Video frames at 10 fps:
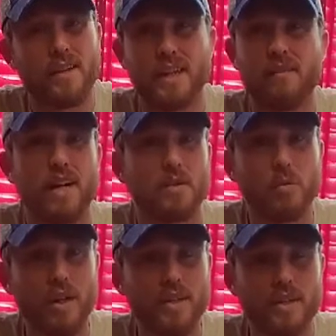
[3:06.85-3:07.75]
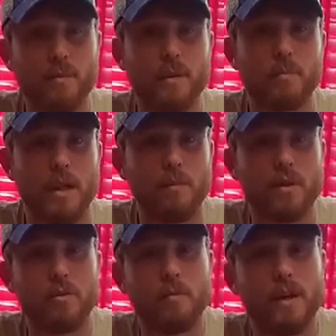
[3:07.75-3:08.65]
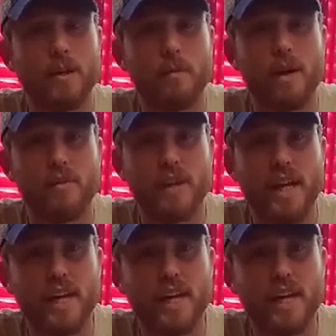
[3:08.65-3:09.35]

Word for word: I think I've got 20 something, but I'm gonna do better about